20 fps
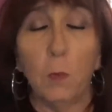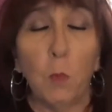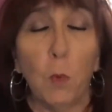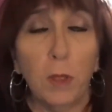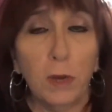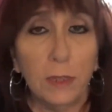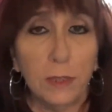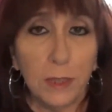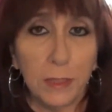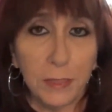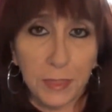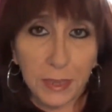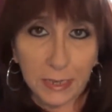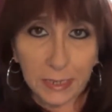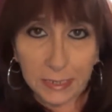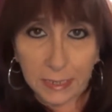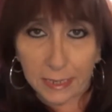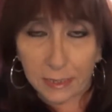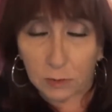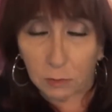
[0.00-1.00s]
one of the things
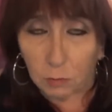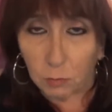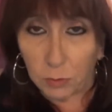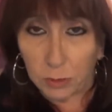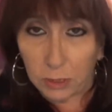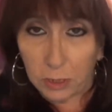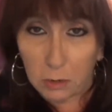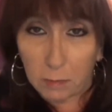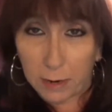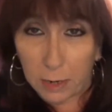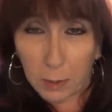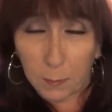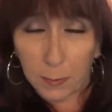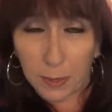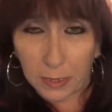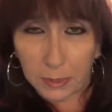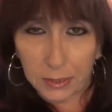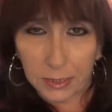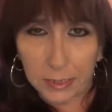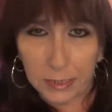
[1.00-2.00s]
that's really great
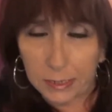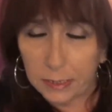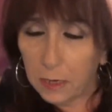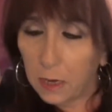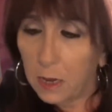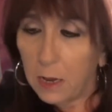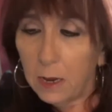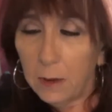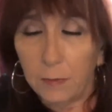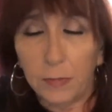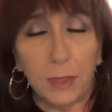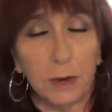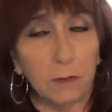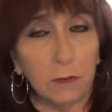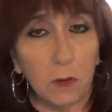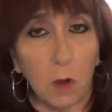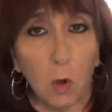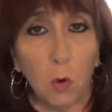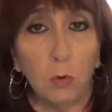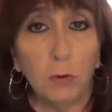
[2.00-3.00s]
about this, there
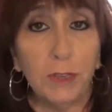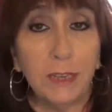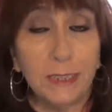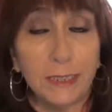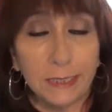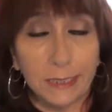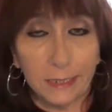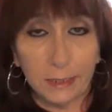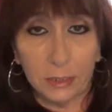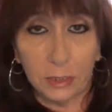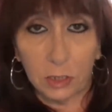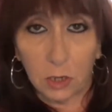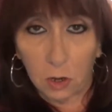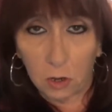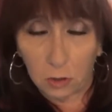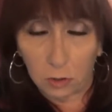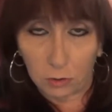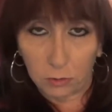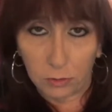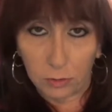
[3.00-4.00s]
are only six
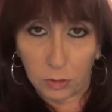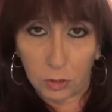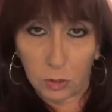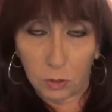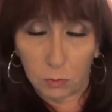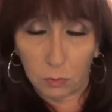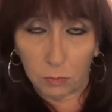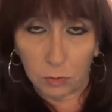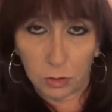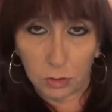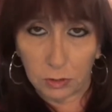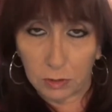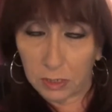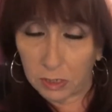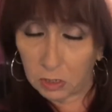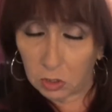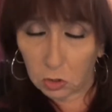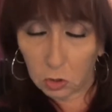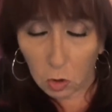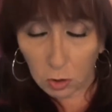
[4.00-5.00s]
colors used.
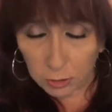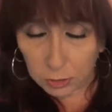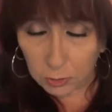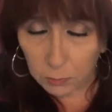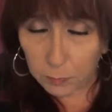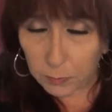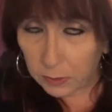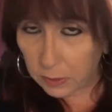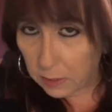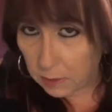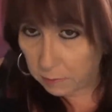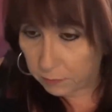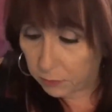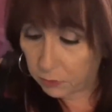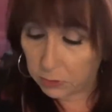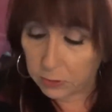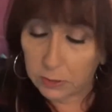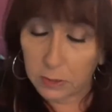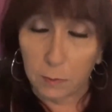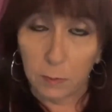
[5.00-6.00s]
It's hard to believe
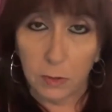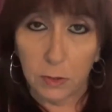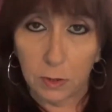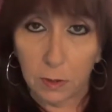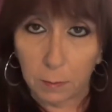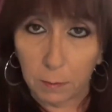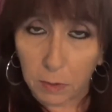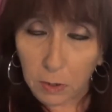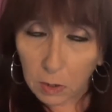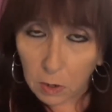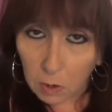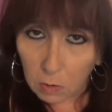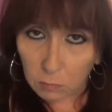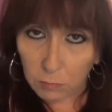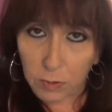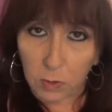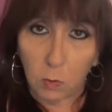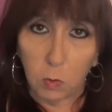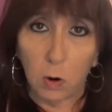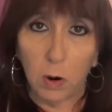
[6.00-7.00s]
because some of them
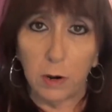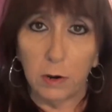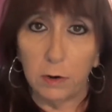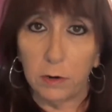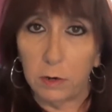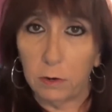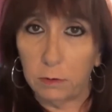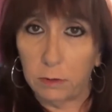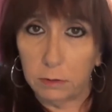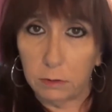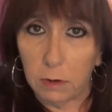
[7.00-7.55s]
require you to